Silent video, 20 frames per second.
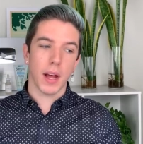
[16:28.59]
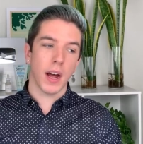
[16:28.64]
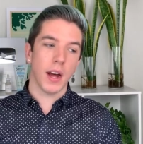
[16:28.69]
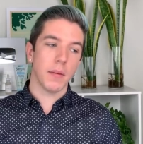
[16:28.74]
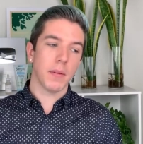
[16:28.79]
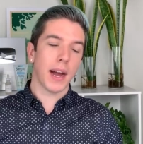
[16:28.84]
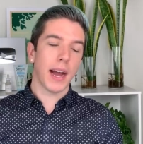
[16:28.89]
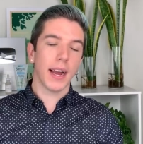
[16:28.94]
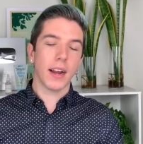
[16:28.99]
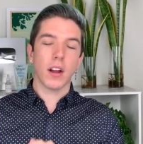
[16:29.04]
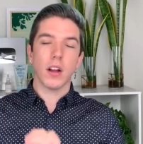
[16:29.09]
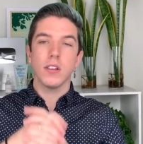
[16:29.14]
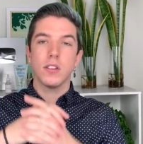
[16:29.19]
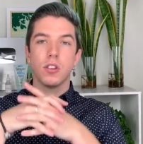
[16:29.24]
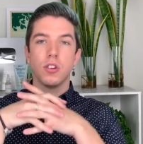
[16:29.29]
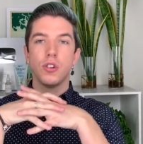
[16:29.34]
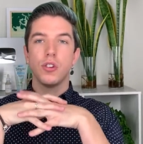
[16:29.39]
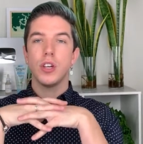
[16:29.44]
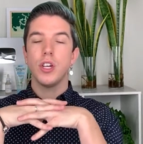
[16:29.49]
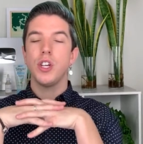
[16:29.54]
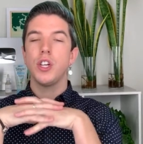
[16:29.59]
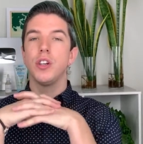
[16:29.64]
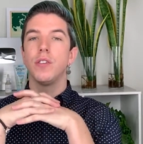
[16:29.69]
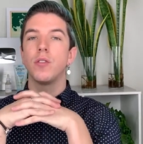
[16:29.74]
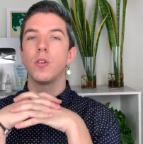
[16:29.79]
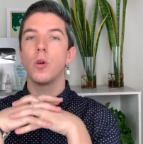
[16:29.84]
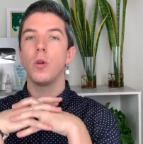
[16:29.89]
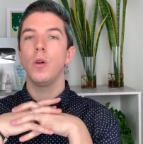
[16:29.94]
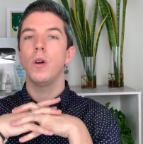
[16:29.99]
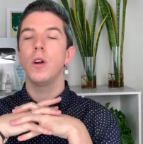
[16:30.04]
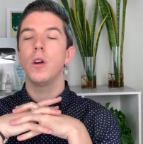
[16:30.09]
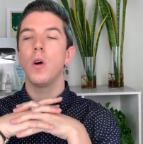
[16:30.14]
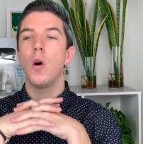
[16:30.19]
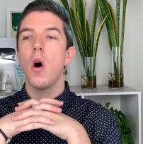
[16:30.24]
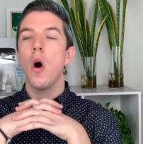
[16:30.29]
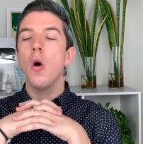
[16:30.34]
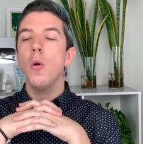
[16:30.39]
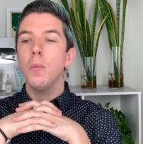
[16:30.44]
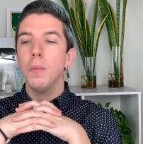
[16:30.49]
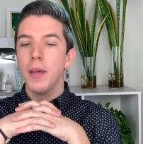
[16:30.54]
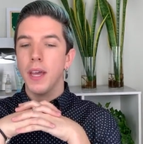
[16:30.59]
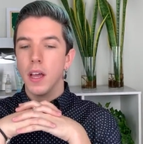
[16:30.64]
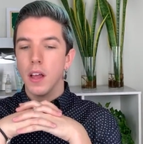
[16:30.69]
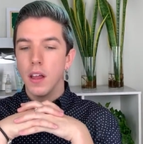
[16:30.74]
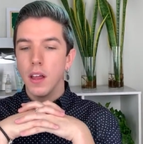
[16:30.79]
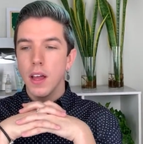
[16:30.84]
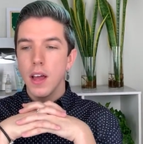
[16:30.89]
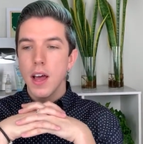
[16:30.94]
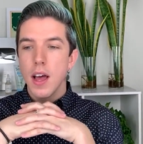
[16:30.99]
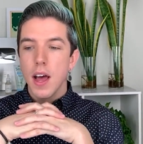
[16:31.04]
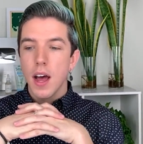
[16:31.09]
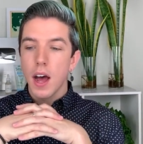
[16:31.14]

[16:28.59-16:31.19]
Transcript: um, high concentration of colloidal oatmeal,